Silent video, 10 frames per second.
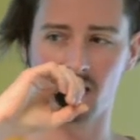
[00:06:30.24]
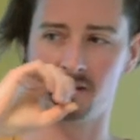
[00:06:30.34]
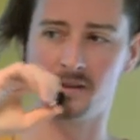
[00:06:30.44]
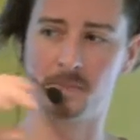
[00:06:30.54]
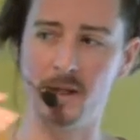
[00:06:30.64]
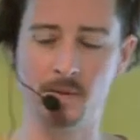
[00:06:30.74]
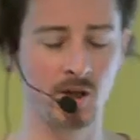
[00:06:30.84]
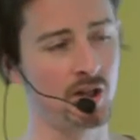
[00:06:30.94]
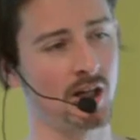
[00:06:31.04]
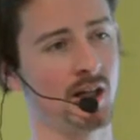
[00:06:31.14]
the speed
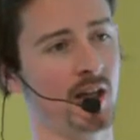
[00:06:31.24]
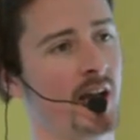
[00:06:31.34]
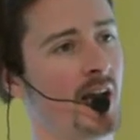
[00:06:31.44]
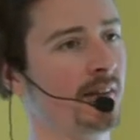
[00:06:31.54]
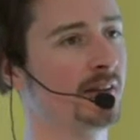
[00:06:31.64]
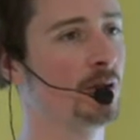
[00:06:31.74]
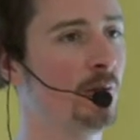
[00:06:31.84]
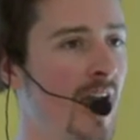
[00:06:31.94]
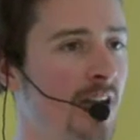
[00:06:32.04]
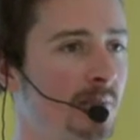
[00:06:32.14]
pitching is a
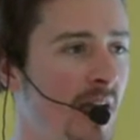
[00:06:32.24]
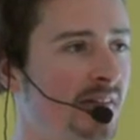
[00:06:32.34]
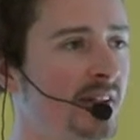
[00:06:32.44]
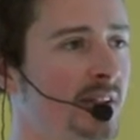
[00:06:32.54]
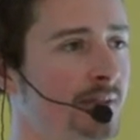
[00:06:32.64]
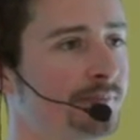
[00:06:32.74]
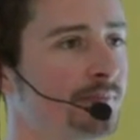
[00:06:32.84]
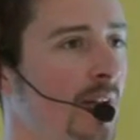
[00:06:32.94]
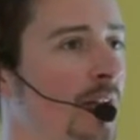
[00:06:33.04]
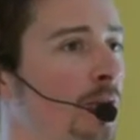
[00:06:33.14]
great method
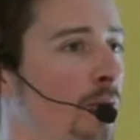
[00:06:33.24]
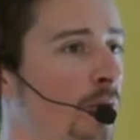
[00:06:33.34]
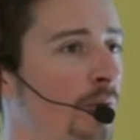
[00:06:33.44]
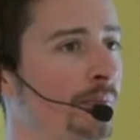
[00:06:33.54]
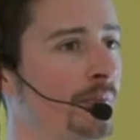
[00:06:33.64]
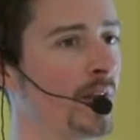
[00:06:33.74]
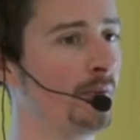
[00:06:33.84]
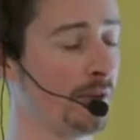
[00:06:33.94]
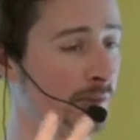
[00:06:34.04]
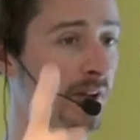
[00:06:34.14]
to,
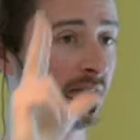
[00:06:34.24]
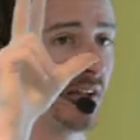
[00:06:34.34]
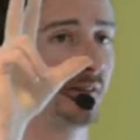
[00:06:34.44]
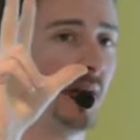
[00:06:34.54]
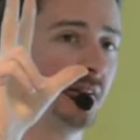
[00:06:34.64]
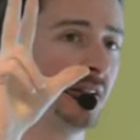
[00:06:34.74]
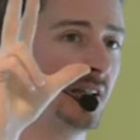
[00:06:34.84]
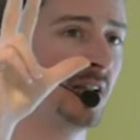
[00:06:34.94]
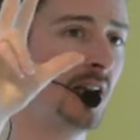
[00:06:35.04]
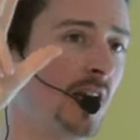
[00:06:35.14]
for three things
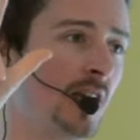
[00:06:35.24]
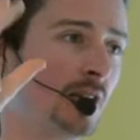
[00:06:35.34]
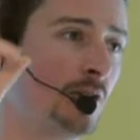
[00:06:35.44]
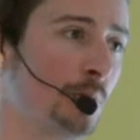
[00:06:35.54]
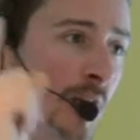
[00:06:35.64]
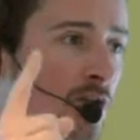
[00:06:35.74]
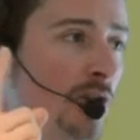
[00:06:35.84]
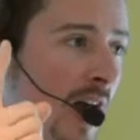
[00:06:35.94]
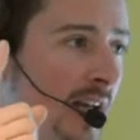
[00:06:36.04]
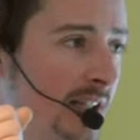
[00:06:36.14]
basically. To pitch
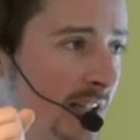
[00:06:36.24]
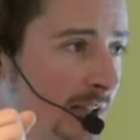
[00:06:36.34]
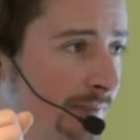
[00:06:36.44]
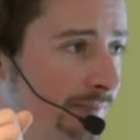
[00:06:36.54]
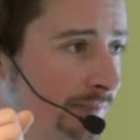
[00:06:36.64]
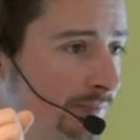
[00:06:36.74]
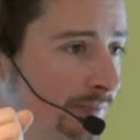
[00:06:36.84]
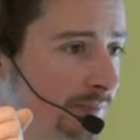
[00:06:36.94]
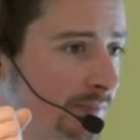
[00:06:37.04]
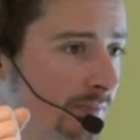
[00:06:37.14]
your idea,
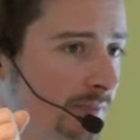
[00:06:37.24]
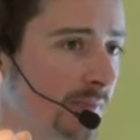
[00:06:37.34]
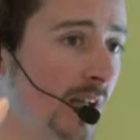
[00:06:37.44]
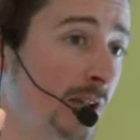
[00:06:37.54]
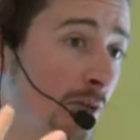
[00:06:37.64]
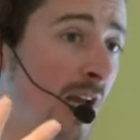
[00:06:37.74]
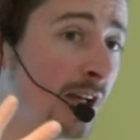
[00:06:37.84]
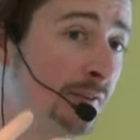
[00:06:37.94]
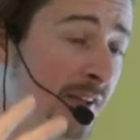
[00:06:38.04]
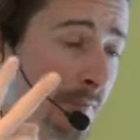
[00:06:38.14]
to
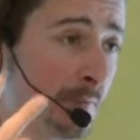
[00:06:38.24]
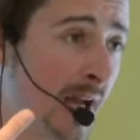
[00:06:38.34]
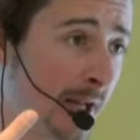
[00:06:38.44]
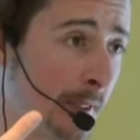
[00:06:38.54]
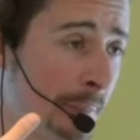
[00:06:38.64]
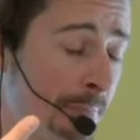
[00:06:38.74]
get feedback,